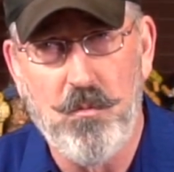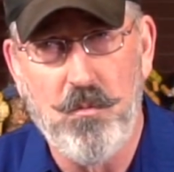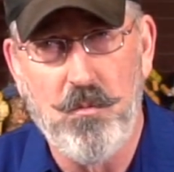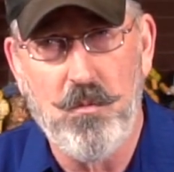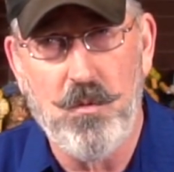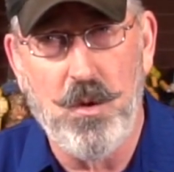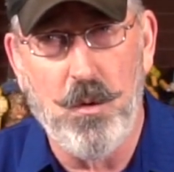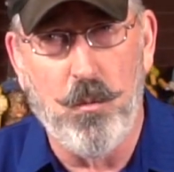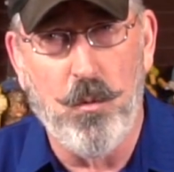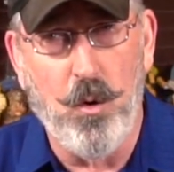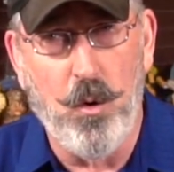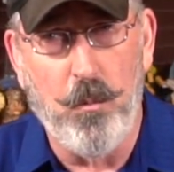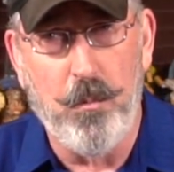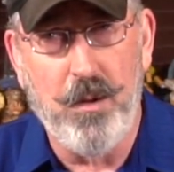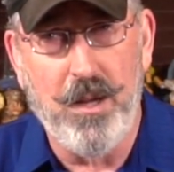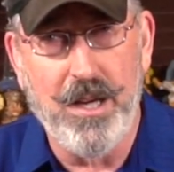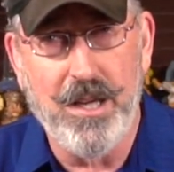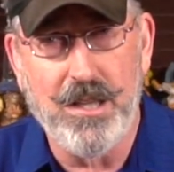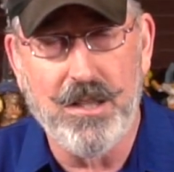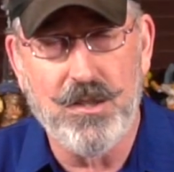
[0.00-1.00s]
the
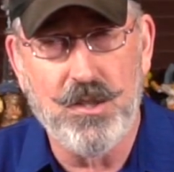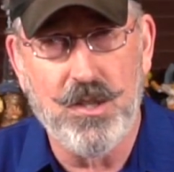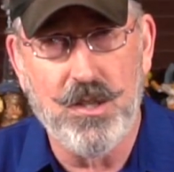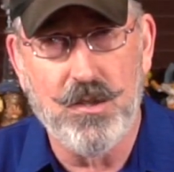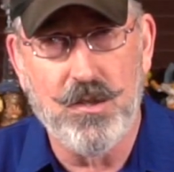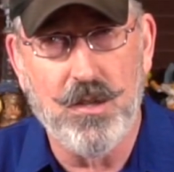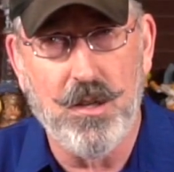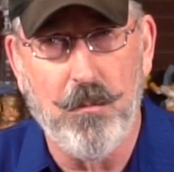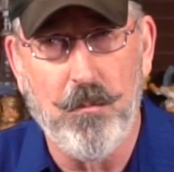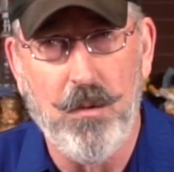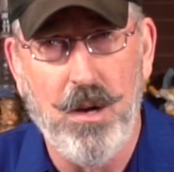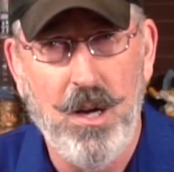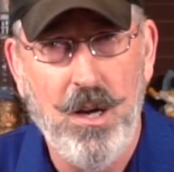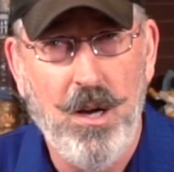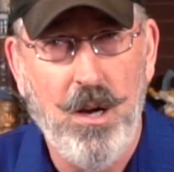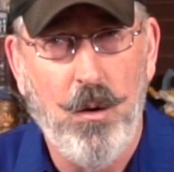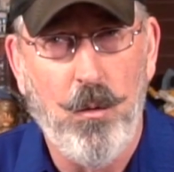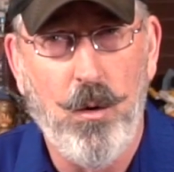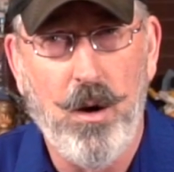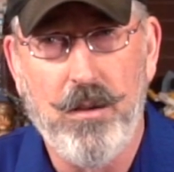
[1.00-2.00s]
role-playing system,
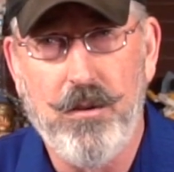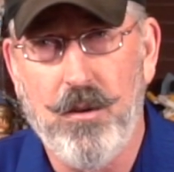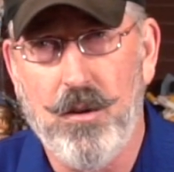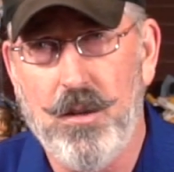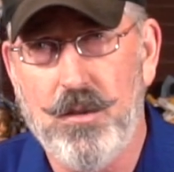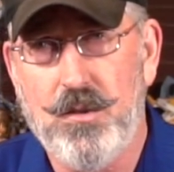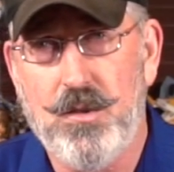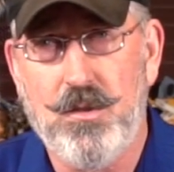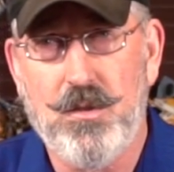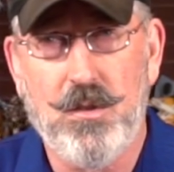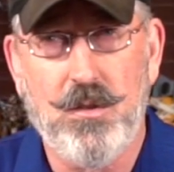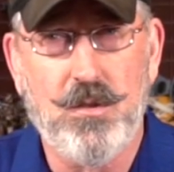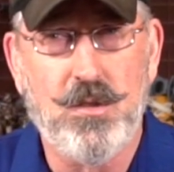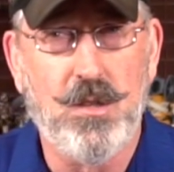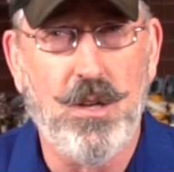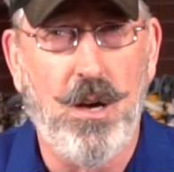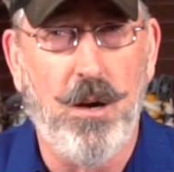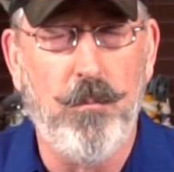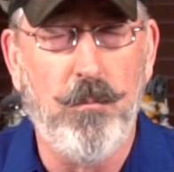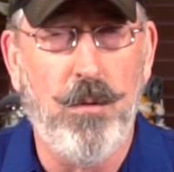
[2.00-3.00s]
whether it's
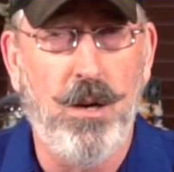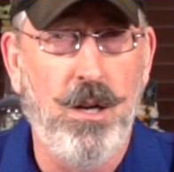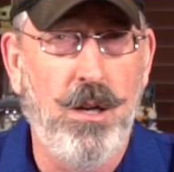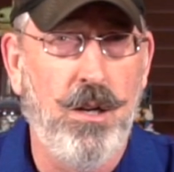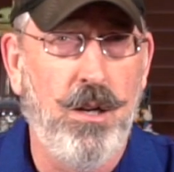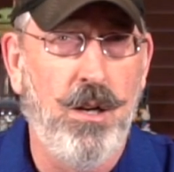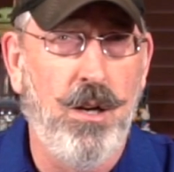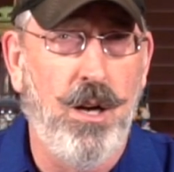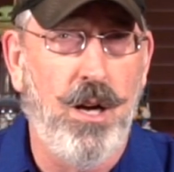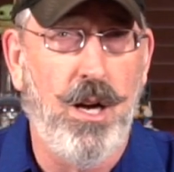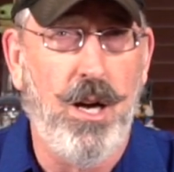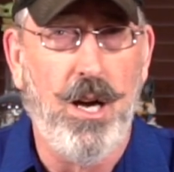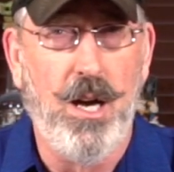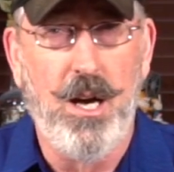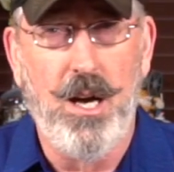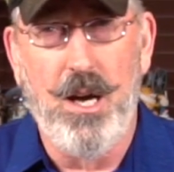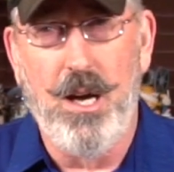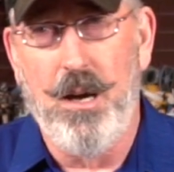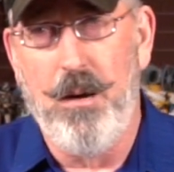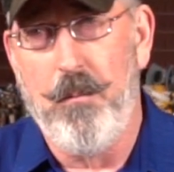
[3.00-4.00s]
some
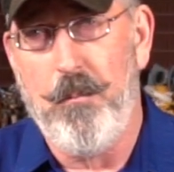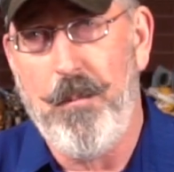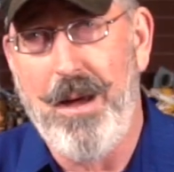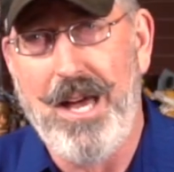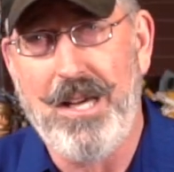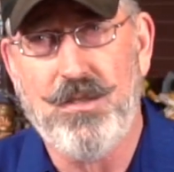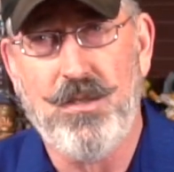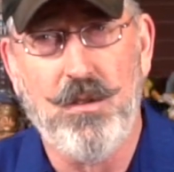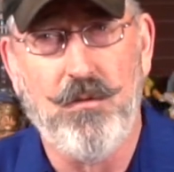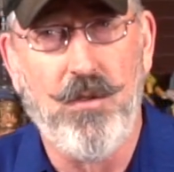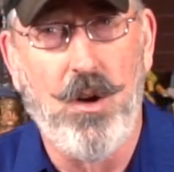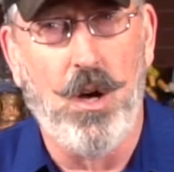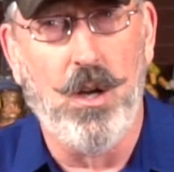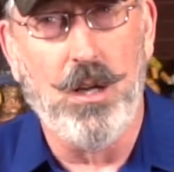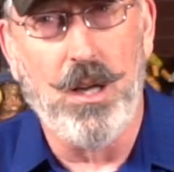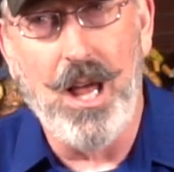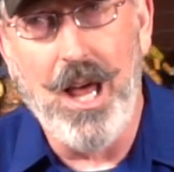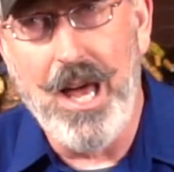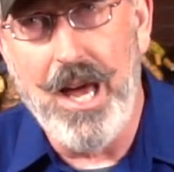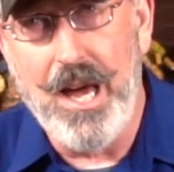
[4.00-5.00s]
massive
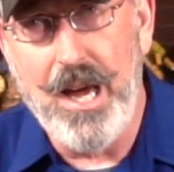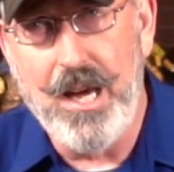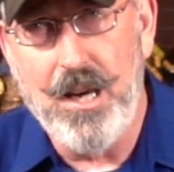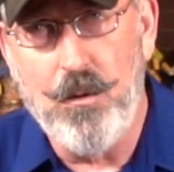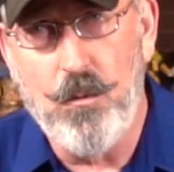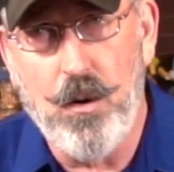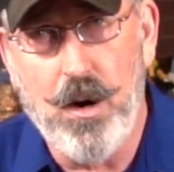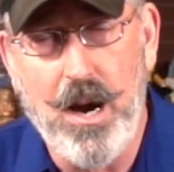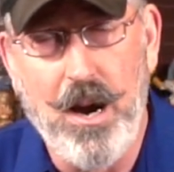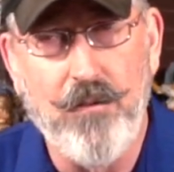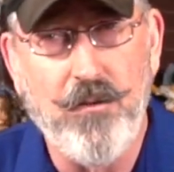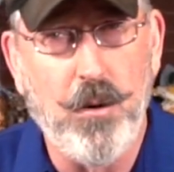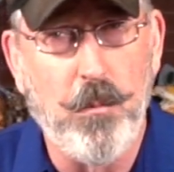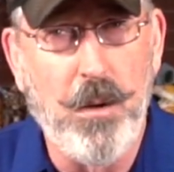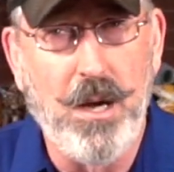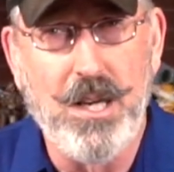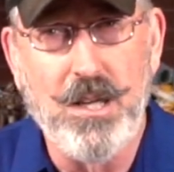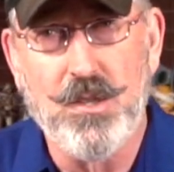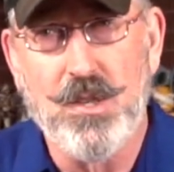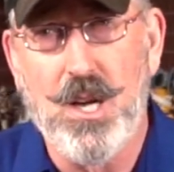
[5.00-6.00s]
online where
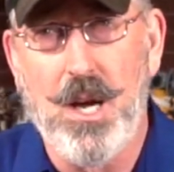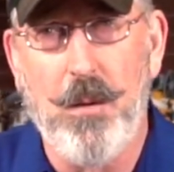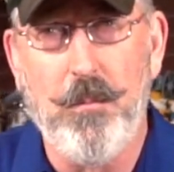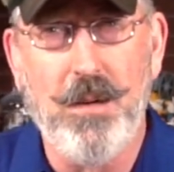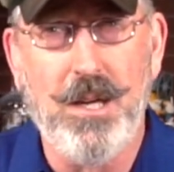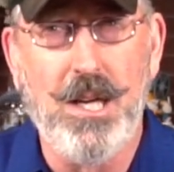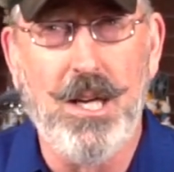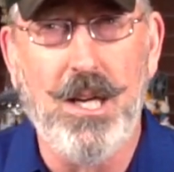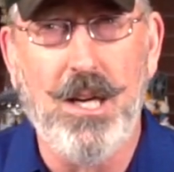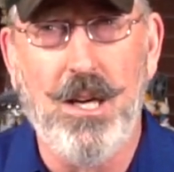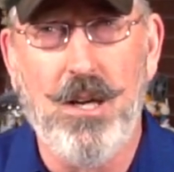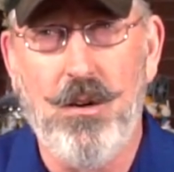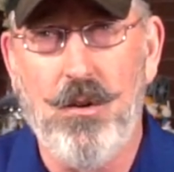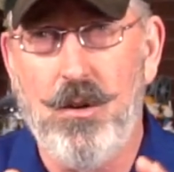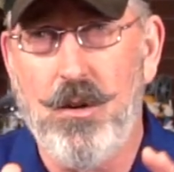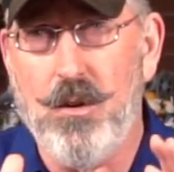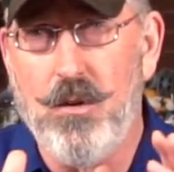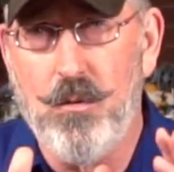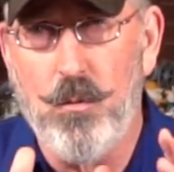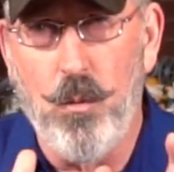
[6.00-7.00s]
everybody's coming in, or
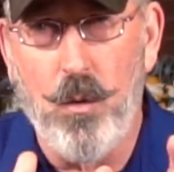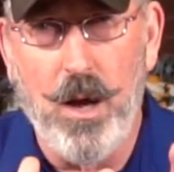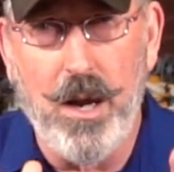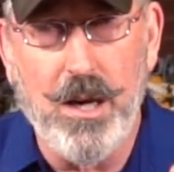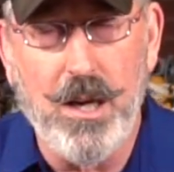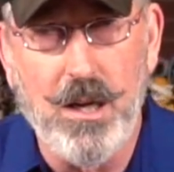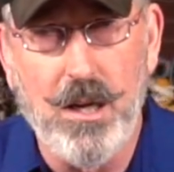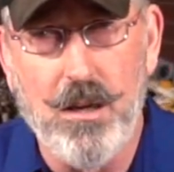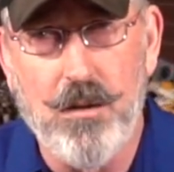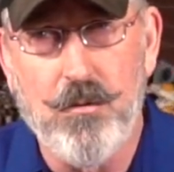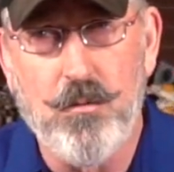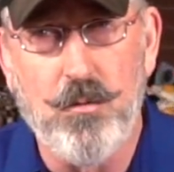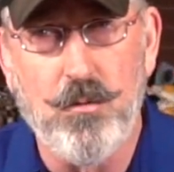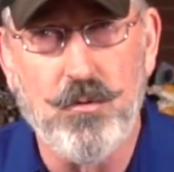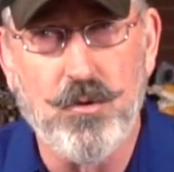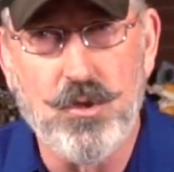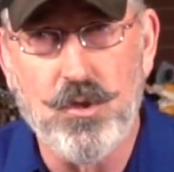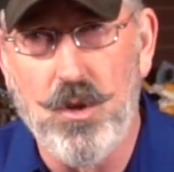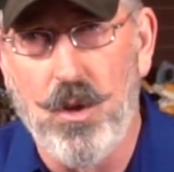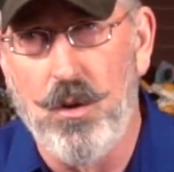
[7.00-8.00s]
you're running it through
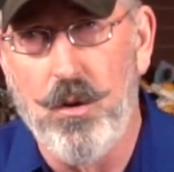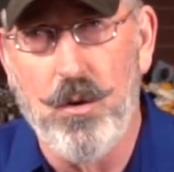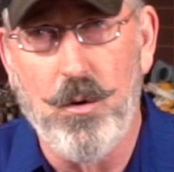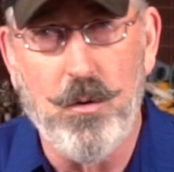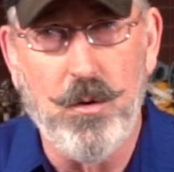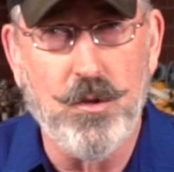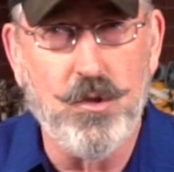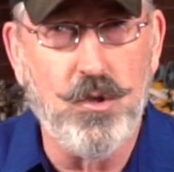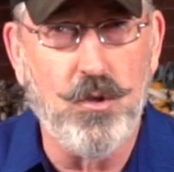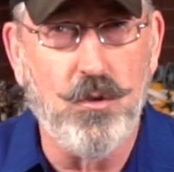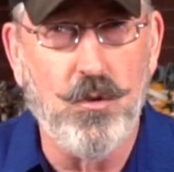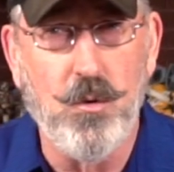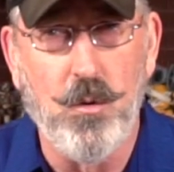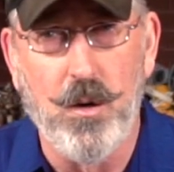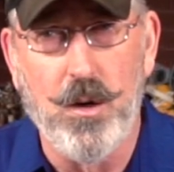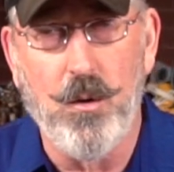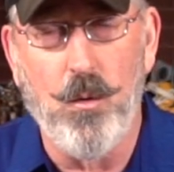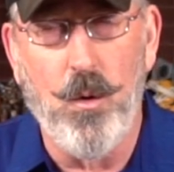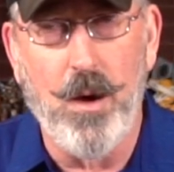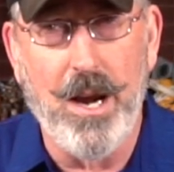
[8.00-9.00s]
solo as you're
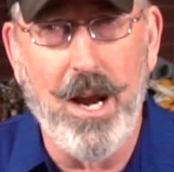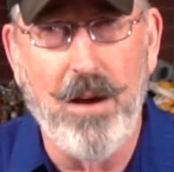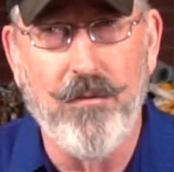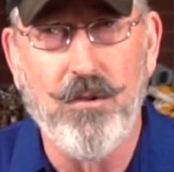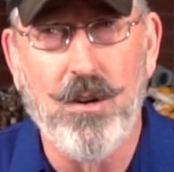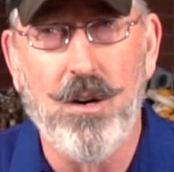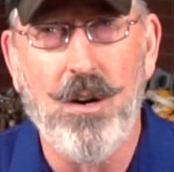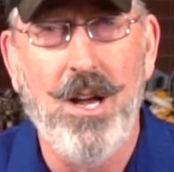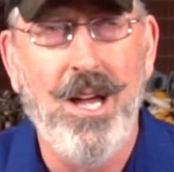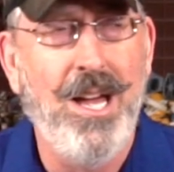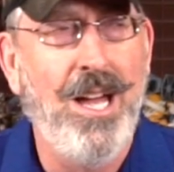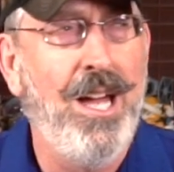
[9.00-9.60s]
doing whatever.